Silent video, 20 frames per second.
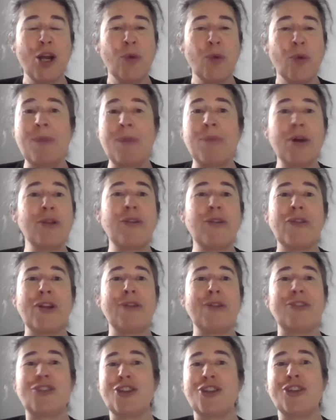When both of
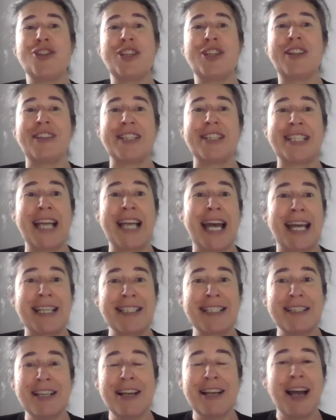those judges are dead,
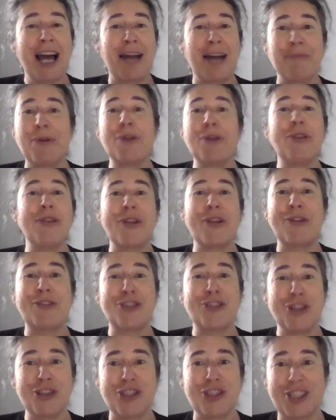and both of those
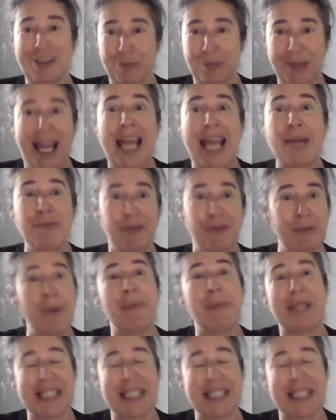judges came from a,